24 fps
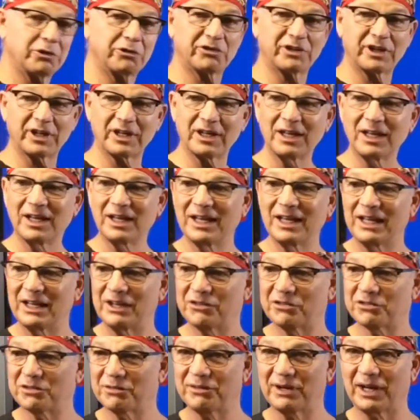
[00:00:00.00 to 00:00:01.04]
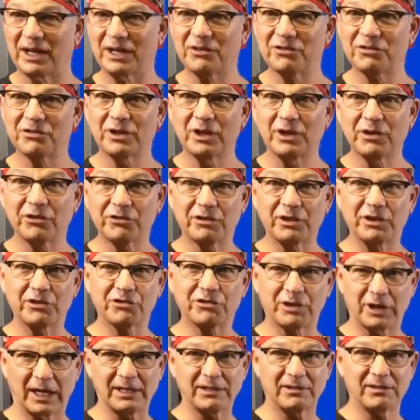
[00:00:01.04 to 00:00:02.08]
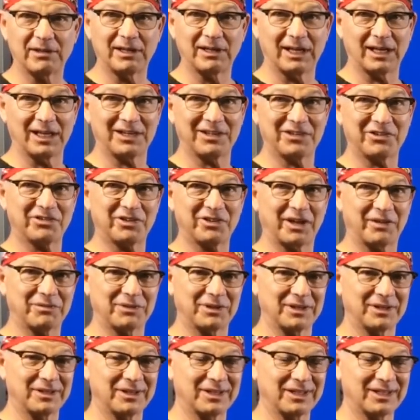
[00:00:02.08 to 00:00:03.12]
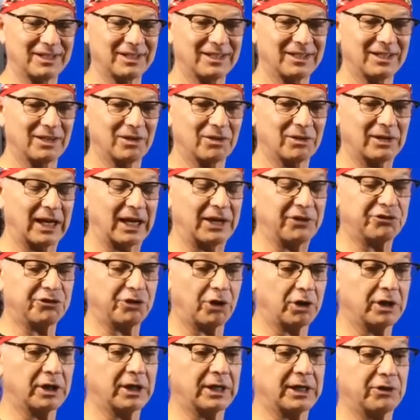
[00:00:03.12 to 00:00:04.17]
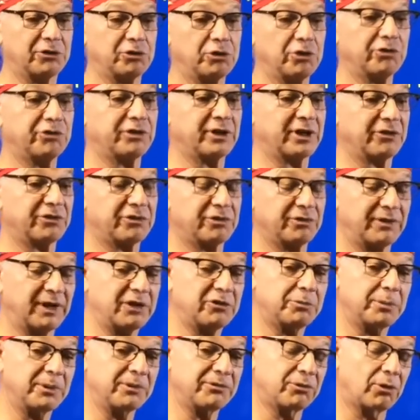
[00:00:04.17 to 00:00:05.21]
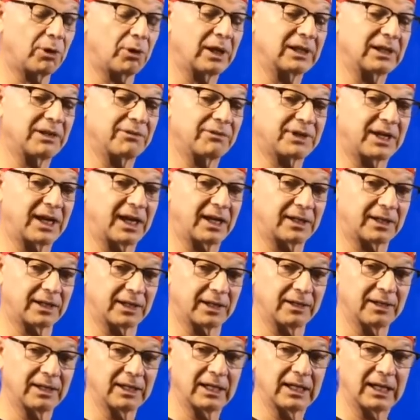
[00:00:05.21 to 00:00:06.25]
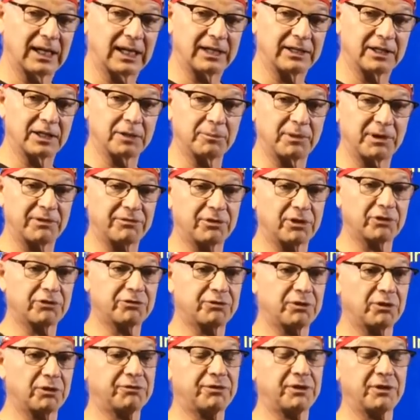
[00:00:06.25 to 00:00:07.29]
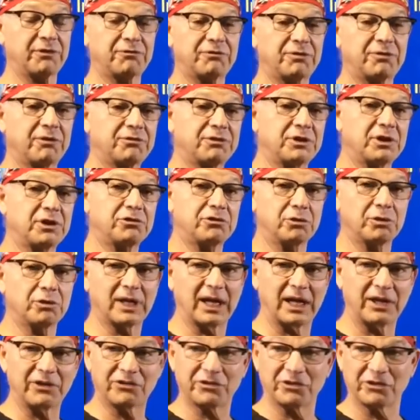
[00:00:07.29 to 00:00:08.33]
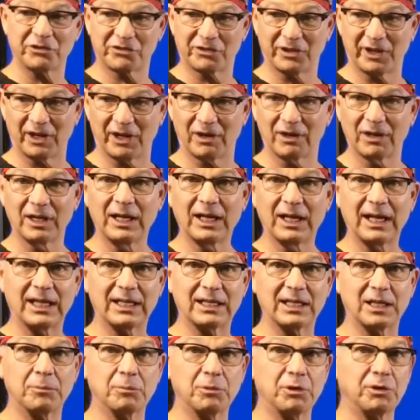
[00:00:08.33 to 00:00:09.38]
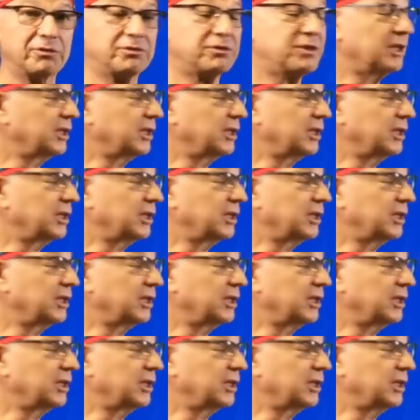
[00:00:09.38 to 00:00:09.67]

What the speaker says: my first 52 cases there and then moved to the US. And when I moved to the US, patients started coming for this treatment to me because I was the only person